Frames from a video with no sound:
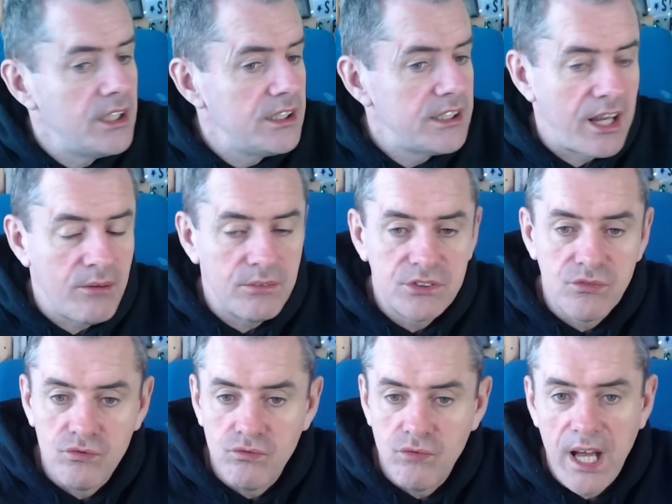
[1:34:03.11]
That was
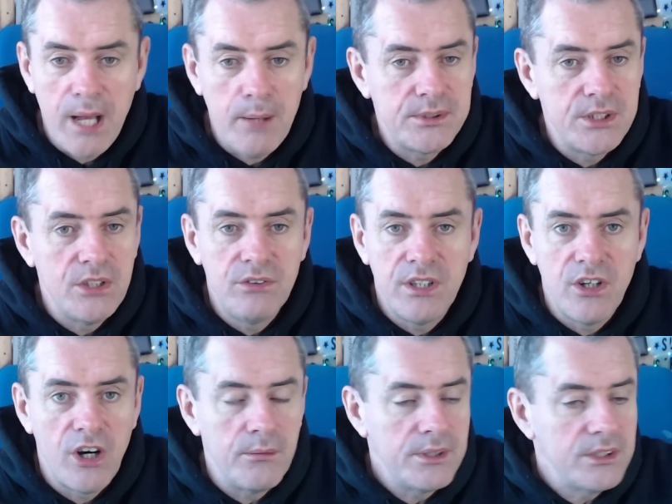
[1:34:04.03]
absolutely
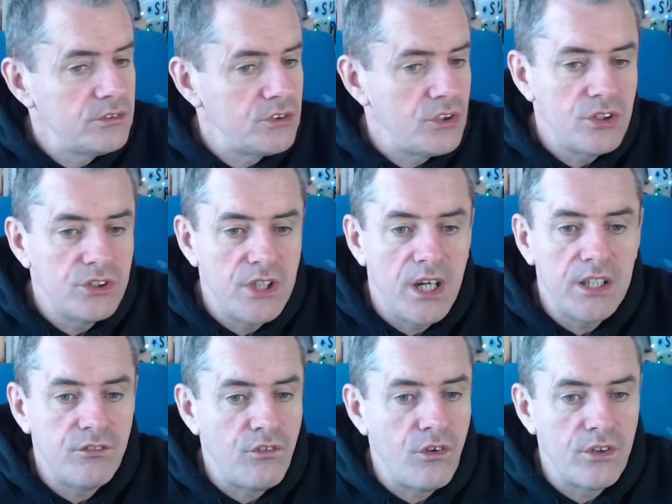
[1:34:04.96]
normal. Could not
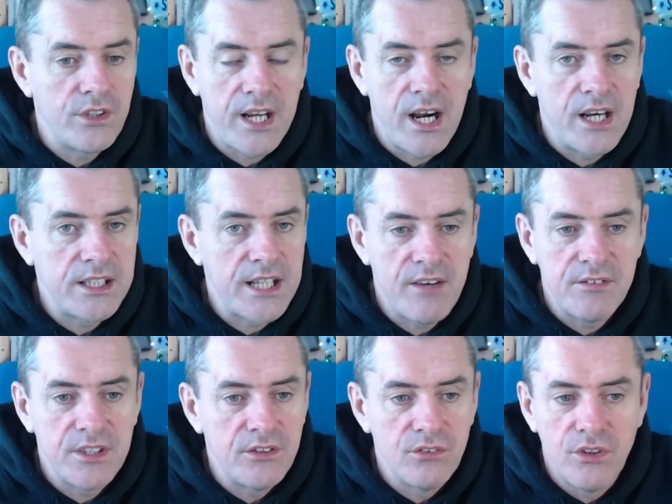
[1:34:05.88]
afford a car to have it
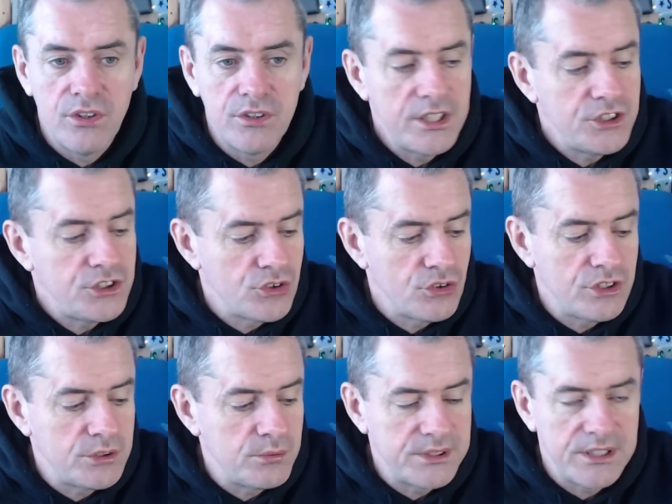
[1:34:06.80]
on the road.
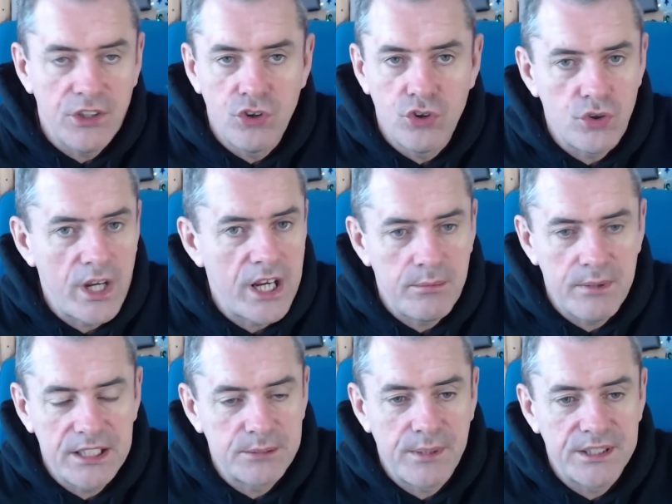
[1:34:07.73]
Insurance was incredibly
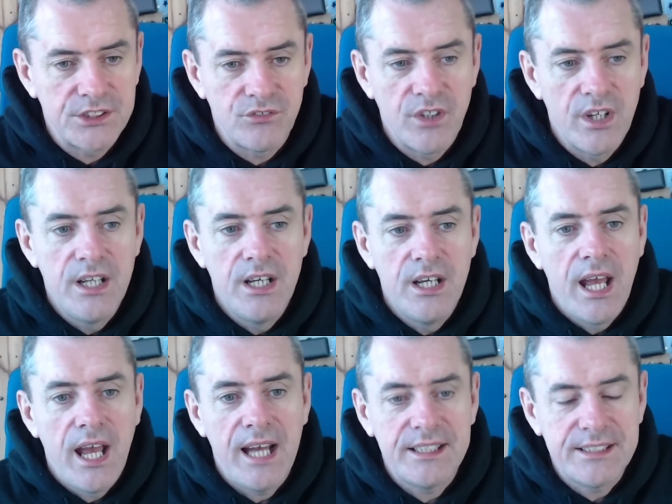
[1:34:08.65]
expensive.
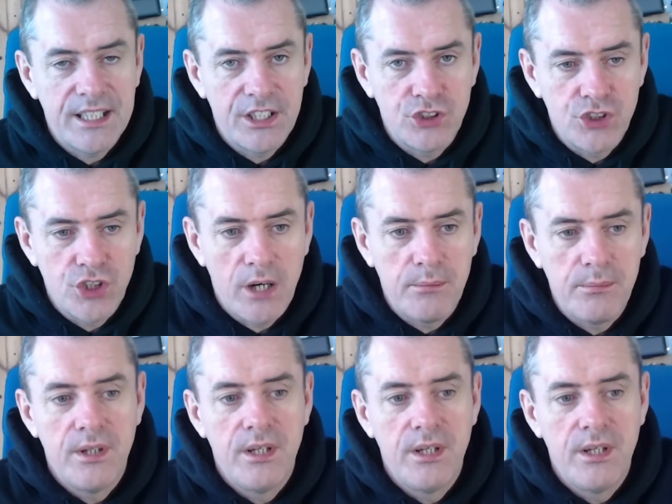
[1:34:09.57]
Had to get a job.